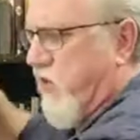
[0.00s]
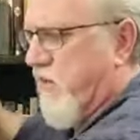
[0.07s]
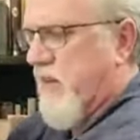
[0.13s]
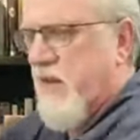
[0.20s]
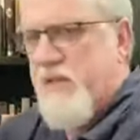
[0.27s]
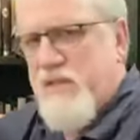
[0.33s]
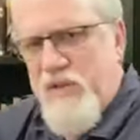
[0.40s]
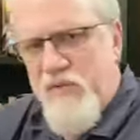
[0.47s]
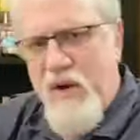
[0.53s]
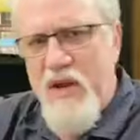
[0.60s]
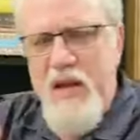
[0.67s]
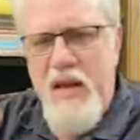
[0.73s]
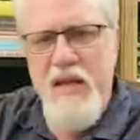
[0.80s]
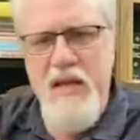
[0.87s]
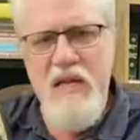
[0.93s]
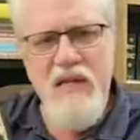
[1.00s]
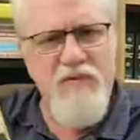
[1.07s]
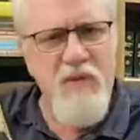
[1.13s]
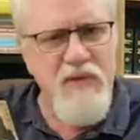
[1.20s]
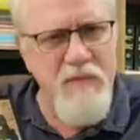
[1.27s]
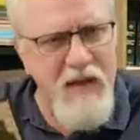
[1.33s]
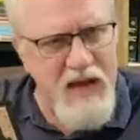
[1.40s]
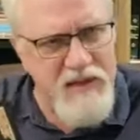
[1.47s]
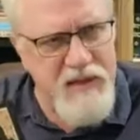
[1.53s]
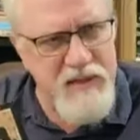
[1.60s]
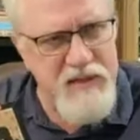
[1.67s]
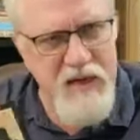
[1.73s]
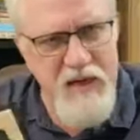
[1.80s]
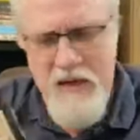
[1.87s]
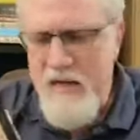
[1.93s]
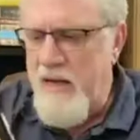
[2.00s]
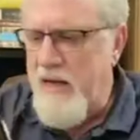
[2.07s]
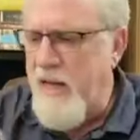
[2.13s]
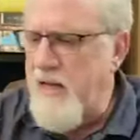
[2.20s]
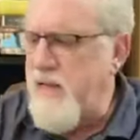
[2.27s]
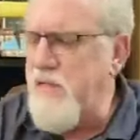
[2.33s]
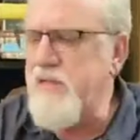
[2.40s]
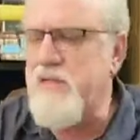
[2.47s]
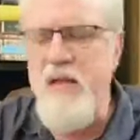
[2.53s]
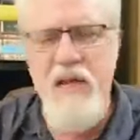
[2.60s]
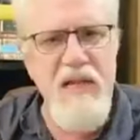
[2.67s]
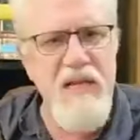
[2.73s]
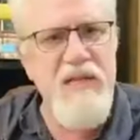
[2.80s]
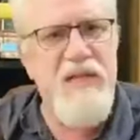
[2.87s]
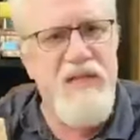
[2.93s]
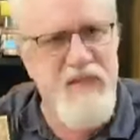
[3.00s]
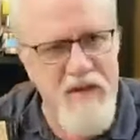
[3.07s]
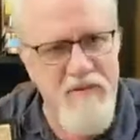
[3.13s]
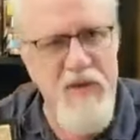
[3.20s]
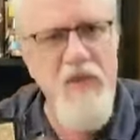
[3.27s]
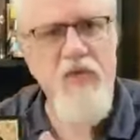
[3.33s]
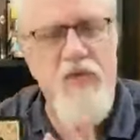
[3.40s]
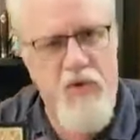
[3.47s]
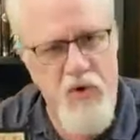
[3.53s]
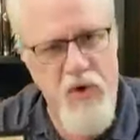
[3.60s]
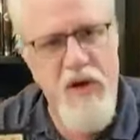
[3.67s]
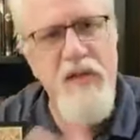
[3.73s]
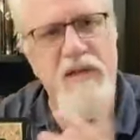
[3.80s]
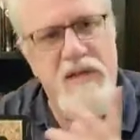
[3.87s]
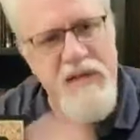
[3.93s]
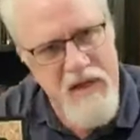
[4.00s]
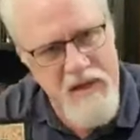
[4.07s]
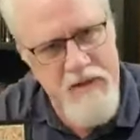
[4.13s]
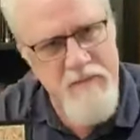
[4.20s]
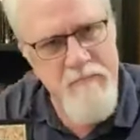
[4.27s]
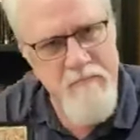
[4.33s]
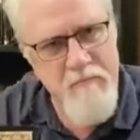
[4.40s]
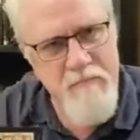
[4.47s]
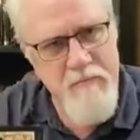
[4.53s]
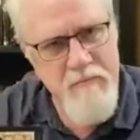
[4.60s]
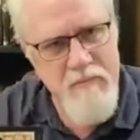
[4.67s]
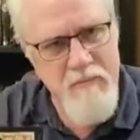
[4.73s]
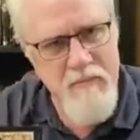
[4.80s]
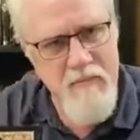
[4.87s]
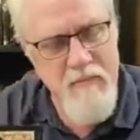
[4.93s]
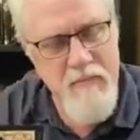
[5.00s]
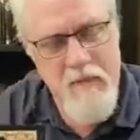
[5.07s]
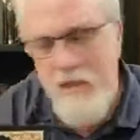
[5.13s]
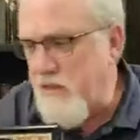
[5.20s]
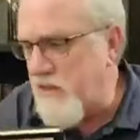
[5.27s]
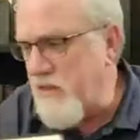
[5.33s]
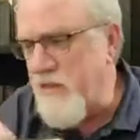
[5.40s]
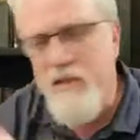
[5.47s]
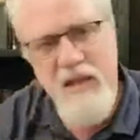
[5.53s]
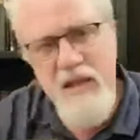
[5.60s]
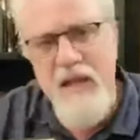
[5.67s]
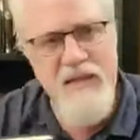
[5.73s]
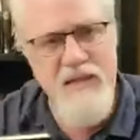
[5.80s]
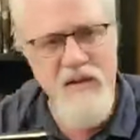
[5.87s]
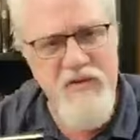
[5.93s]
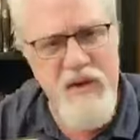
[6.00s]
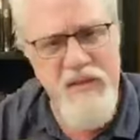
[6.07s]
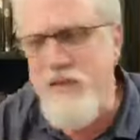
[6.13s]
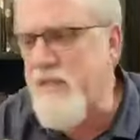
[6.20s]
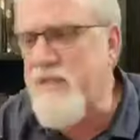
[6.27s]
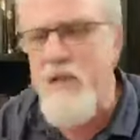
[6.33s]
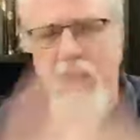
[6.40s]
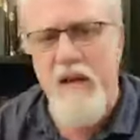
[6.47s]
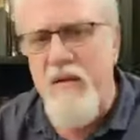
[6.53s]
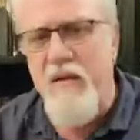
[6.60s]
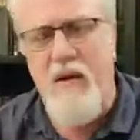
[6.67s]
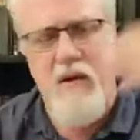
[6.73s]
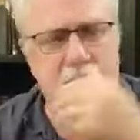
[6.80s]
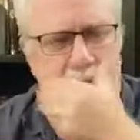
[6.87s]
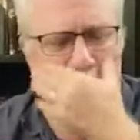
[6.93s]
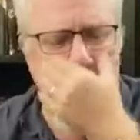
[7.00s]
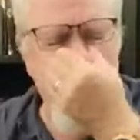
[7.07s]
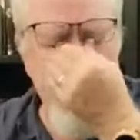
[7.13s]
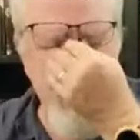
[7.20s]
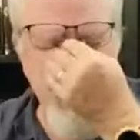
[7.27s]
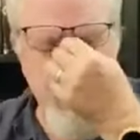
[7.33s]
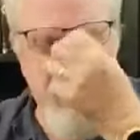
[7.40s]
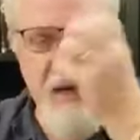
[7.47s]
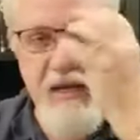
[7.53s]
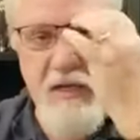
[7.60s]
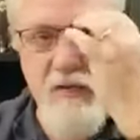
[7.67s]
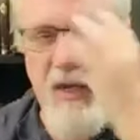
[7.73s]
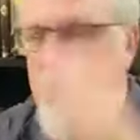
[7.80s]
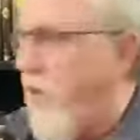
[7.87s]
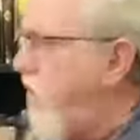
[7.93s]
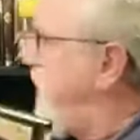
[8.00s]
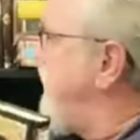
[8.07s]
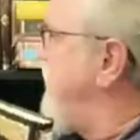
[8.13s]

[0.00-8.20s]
form that is different. And he is from Damascus. And his date is 736. This is of the next century. This is right well into the next century, and All